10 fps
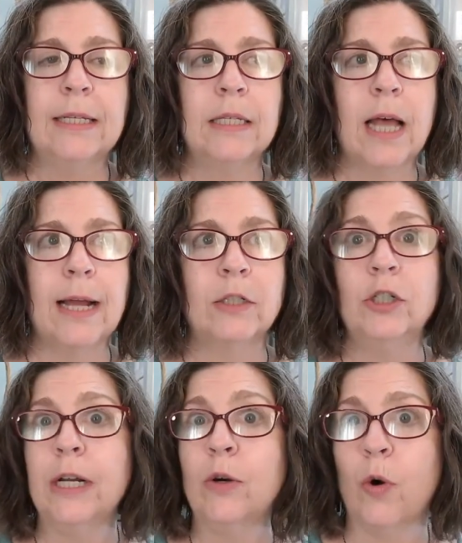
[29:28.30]
It's
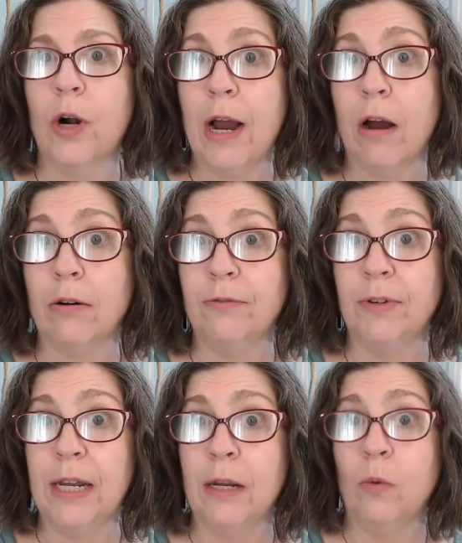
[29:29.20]
like learning
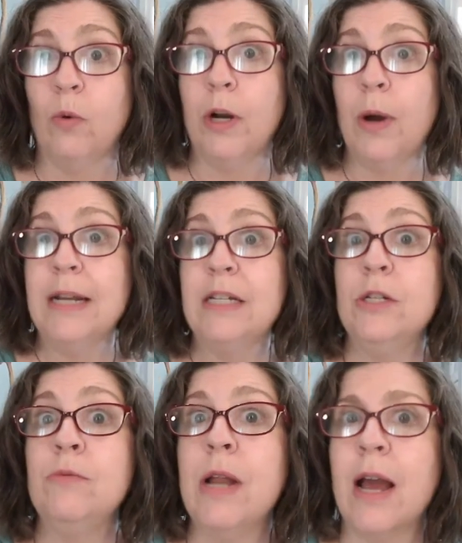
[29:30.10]
choreography. What do I
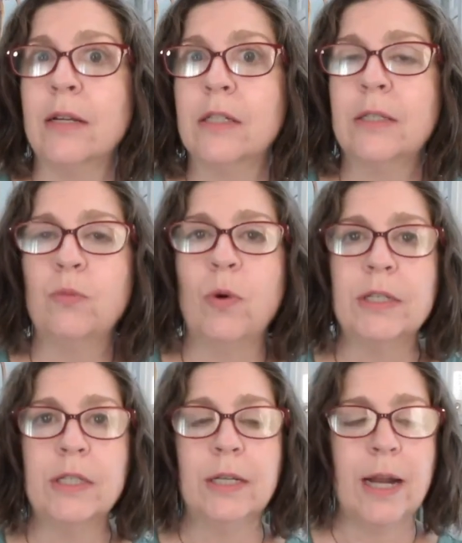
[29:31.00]
do next?
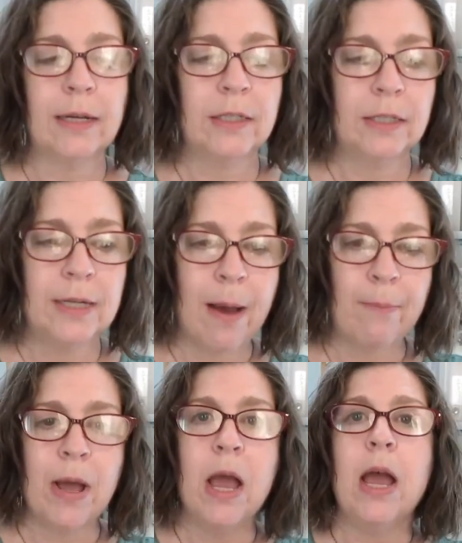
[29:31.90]
What's the next
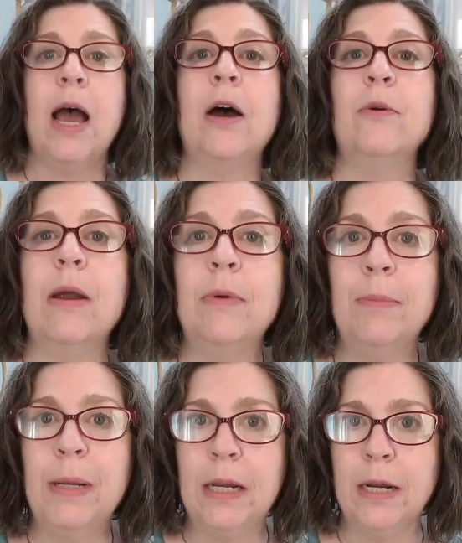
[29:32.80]
step? How do I
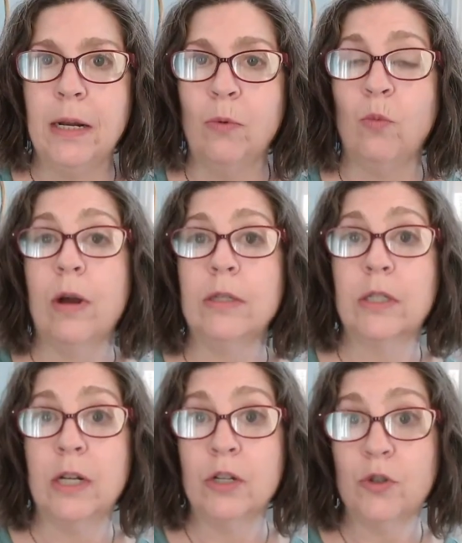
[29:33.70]
repeat it?
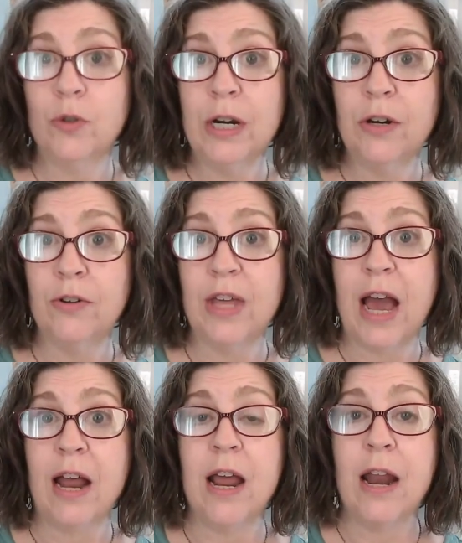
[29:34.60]
What's going to trigger
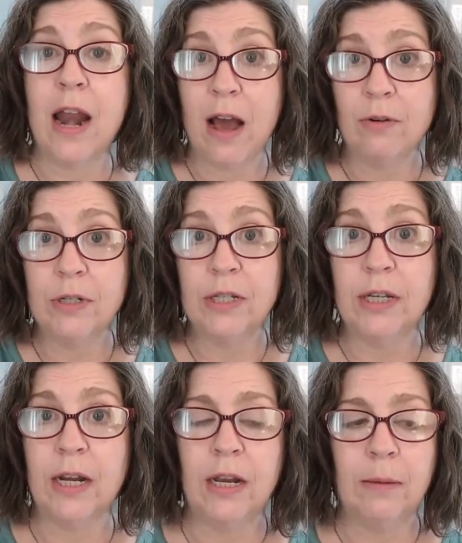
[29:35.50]
that? And how
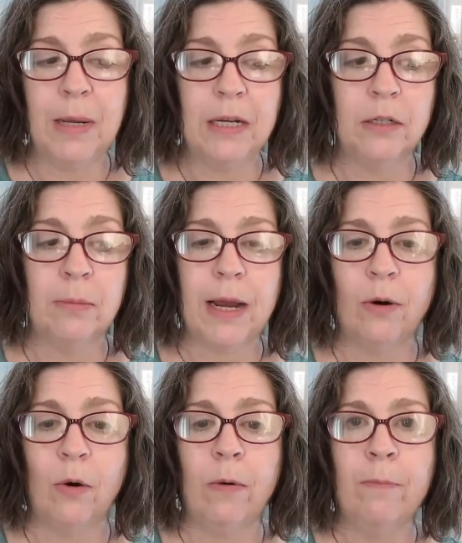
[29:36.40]
is it getting me to
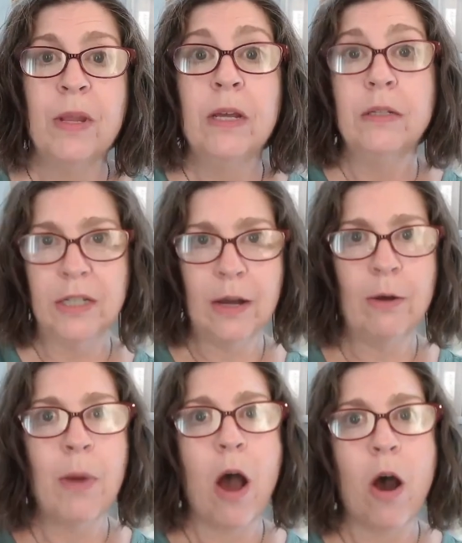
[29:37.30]
my goal?
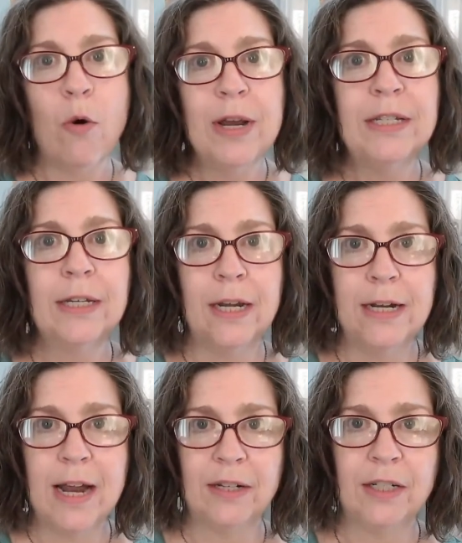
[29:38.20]
See, I'm always
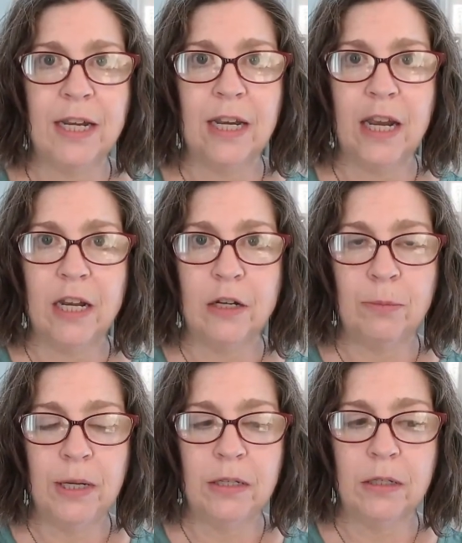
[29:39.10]
connecting
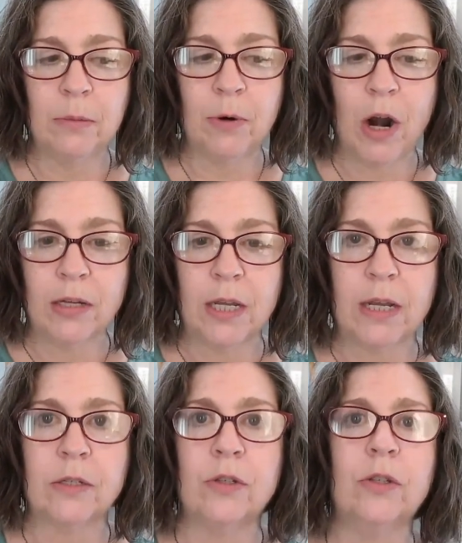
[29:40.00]
each piece of the
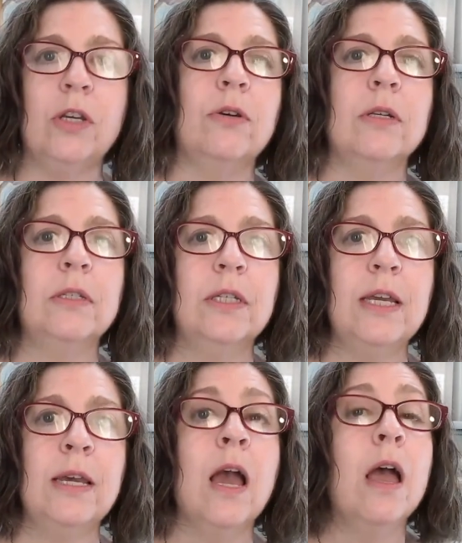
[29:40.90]
process so that you can
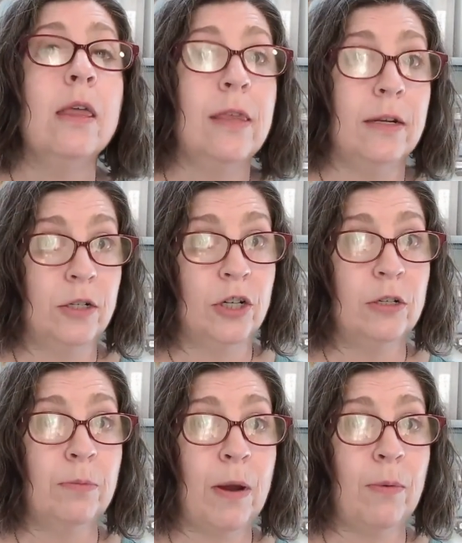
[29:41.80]
see that
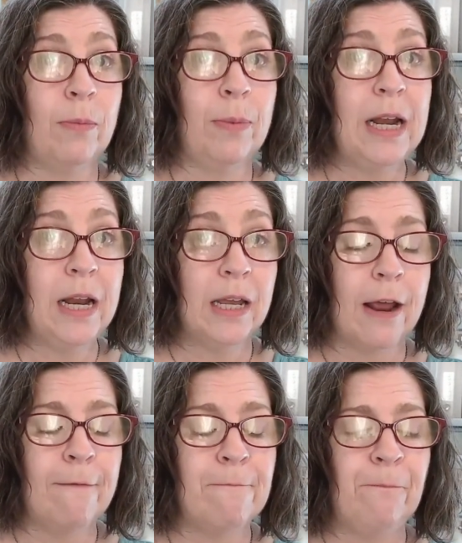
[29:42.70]
just by
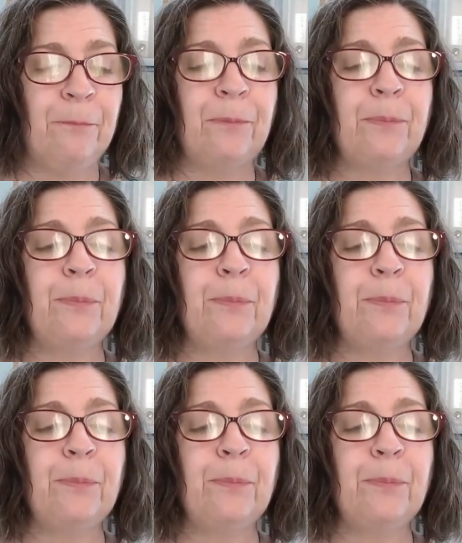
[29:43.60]
repeating it